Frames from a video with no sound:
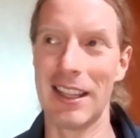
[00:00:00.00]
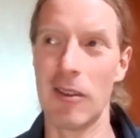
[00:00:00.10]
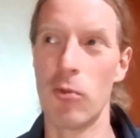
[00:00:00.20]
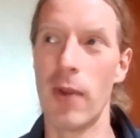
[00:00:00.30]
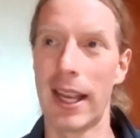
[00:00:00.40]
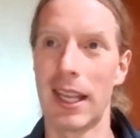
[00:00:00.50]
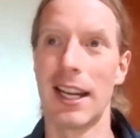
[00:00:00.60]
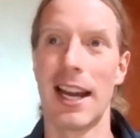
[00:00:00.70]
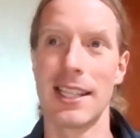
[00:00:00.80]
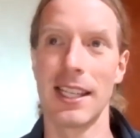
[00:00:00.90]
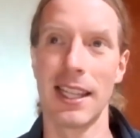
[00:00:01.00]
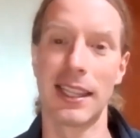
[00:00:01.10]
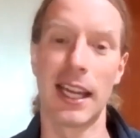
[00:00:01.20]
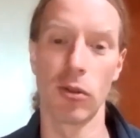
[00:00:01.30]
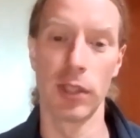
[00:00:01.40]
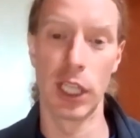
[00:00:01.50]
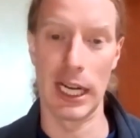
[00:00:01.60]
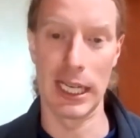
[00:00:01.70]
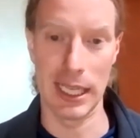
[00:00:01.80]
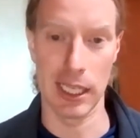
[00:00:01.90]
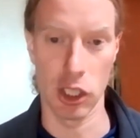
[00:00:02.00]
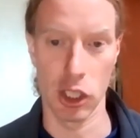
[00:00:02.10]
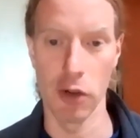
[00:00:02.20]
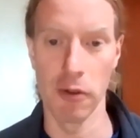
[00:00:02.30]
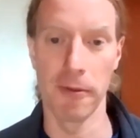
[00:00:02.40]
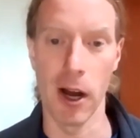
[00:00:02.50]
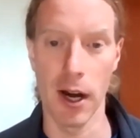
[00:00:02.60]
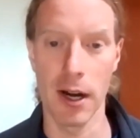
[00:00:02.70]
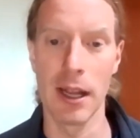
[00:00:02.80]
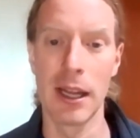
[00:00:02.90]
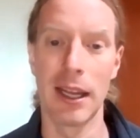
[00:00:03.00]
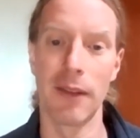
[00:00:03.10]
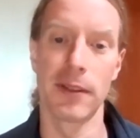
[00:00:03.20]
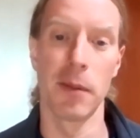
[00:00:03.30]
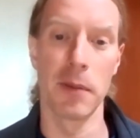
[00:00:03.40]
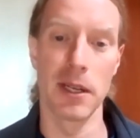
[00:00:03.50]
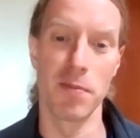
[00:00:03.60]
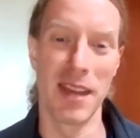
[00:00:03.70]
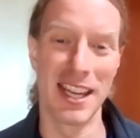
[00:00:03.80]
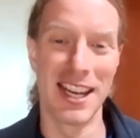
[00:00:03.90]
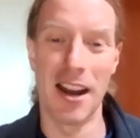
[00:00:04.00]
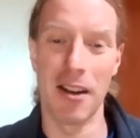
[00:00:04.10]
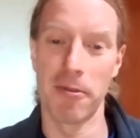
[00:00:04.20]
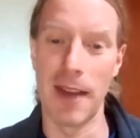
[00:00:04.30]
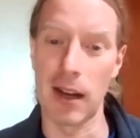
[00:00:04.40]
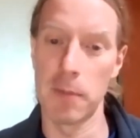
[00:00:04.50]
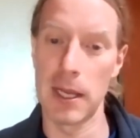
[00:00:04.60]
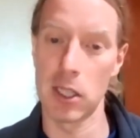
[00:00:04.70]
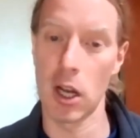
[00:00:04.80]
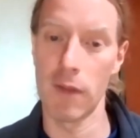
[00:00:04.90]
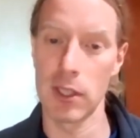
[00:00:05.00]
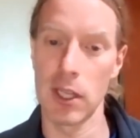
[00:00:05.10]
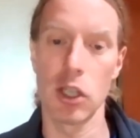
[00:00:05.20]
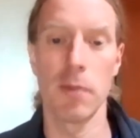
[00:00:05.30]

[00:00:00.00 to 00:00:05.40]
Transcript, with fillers: recognizing that that's only going to take us so far if somebody's made not a fact-based conversation,